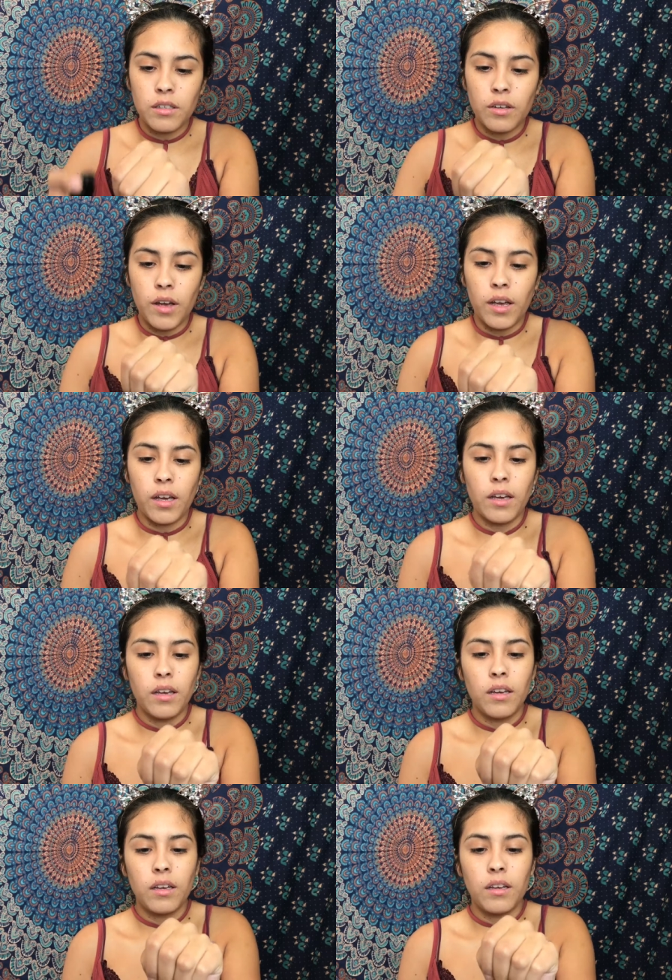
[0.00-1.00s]
Okay,
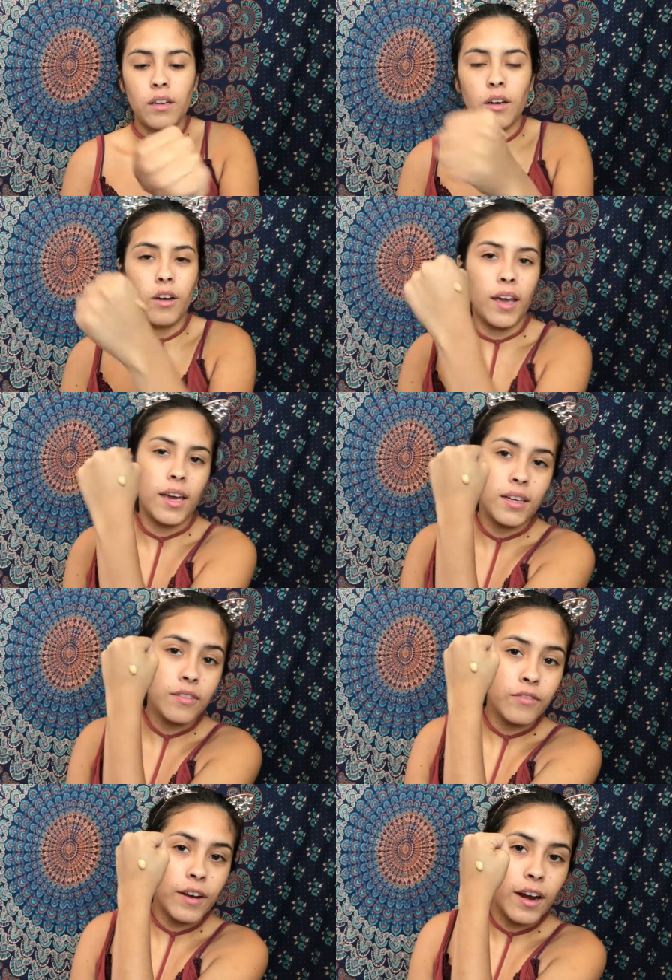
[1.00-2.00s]

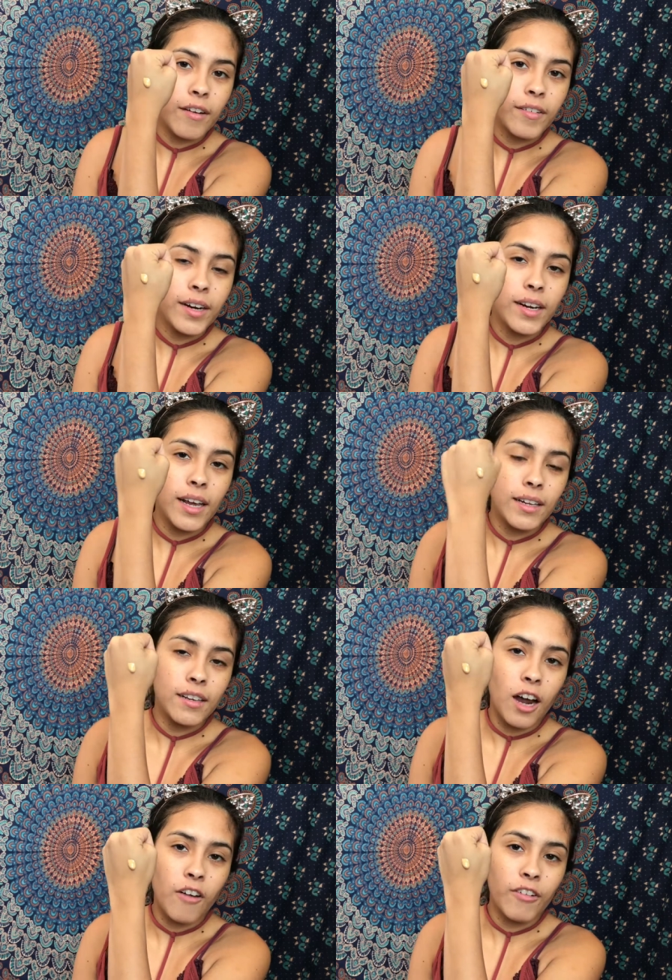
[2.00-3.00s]
it's
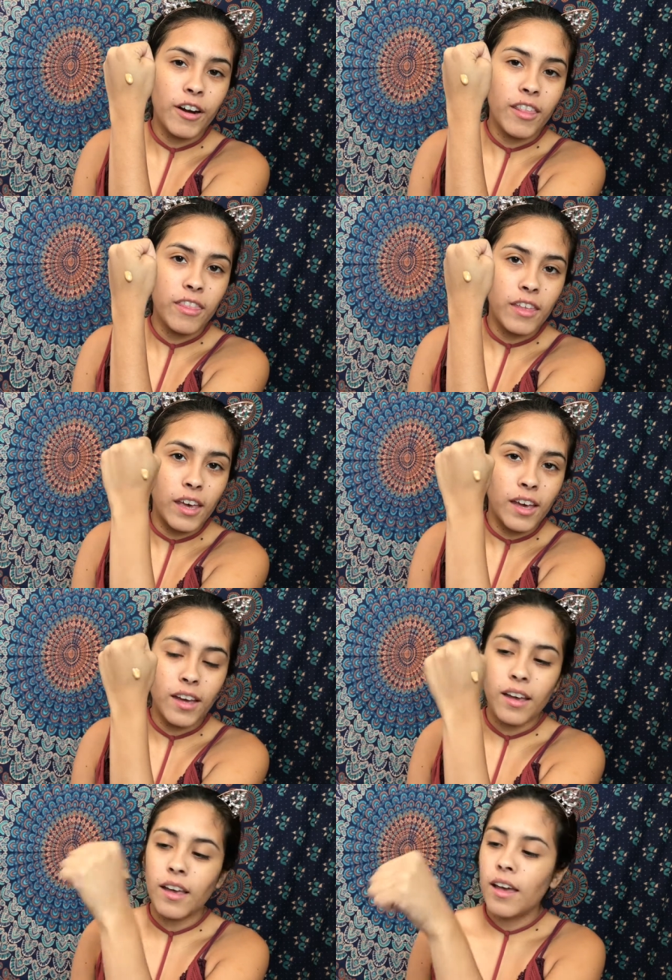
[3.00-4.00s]
not very
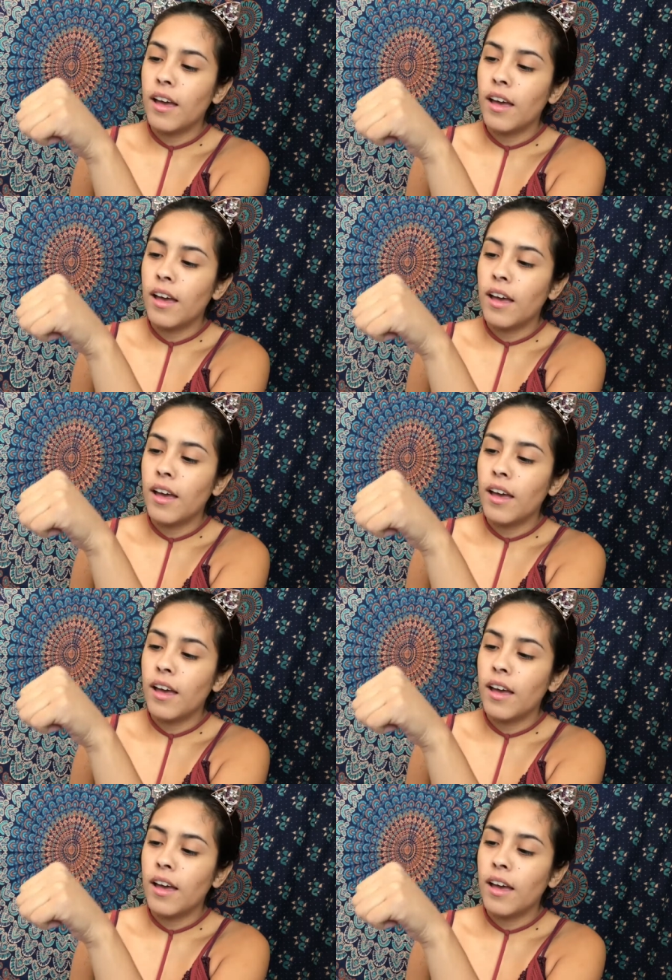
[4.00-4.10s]
thick.